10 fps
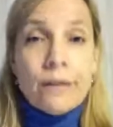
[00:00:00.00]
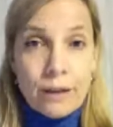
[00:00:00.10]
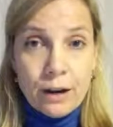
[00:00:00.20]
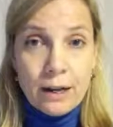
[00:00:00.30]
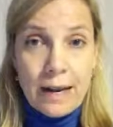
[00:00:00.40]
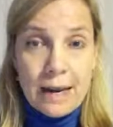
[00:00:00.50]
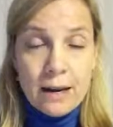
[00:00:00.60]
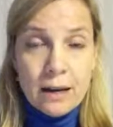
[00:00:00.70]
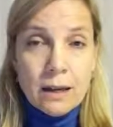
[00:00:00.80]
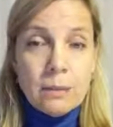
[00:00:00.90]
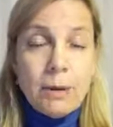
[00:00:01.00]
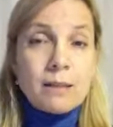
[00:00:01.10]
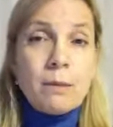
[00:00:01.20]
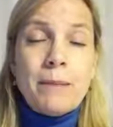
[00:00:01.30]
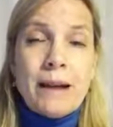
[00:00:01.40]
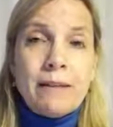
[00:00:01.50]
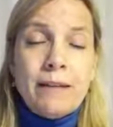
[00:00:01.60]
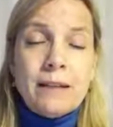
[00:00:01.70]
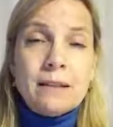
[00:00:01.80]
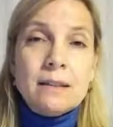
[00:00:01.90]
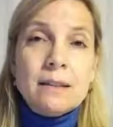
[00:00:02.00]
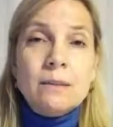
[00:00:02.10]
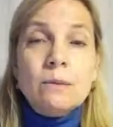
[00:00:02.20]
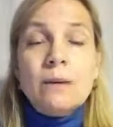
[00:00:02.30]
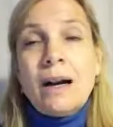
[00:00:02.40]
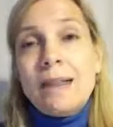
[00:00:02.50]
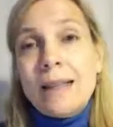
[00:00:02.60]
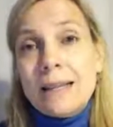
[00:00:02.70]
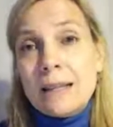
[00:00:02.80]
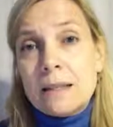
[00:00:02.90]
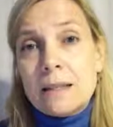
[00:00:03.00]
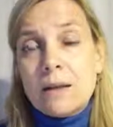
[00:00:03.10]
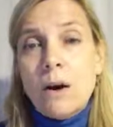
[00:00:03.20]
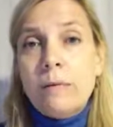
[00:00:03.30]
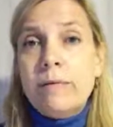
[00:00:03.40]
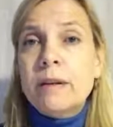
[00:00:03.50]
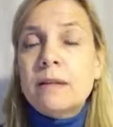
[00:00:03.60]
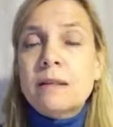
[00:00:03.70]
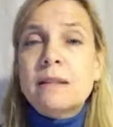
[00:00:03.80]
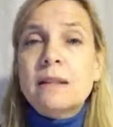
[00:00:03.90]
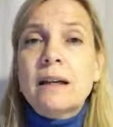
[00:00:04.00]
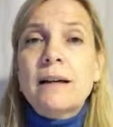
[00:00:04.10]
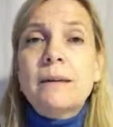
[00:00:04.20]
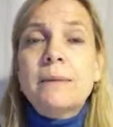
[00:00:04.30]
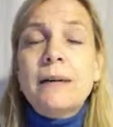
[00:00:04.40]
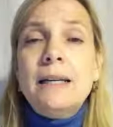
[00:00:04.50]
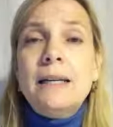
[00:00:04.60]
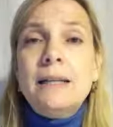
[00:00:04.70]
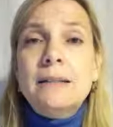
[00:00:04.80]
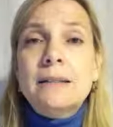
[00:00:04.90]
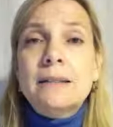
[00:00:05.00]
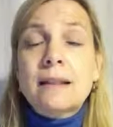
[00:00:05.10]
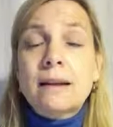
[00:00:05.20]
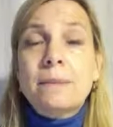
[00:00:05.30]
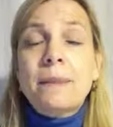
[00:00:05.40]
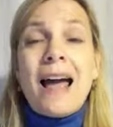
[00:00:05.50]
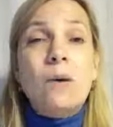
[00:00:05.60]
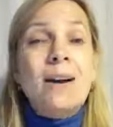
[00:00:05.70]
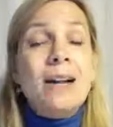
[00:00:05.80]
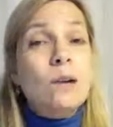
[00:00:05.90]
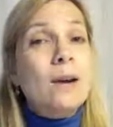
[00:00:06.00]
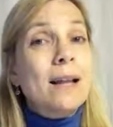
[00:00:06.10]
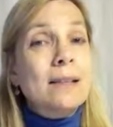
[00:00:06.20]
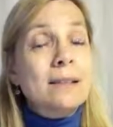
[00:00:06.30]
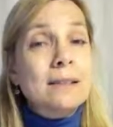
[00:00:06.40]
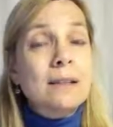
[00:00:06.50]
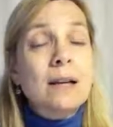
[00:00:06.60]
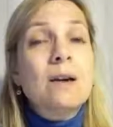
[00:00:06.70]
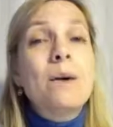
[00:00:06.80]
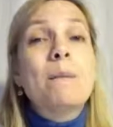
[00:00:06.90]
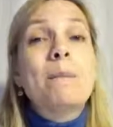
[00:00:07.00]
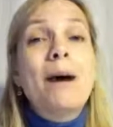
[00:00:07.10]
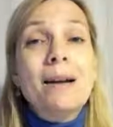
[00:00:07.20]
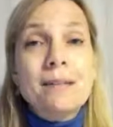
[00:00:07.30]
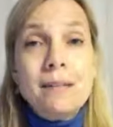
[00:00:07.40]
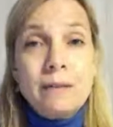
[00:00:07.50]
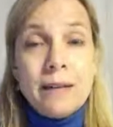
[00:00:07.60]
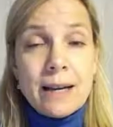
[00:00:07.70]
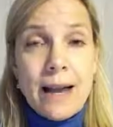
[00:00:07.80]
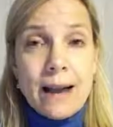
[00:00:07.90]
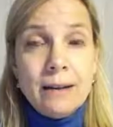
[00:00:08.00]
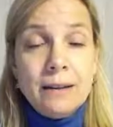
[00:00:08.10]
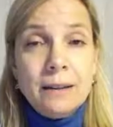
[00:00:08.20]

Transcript: Thirdly, possible benefits. I think that's obvious. It is how can I look at this positively again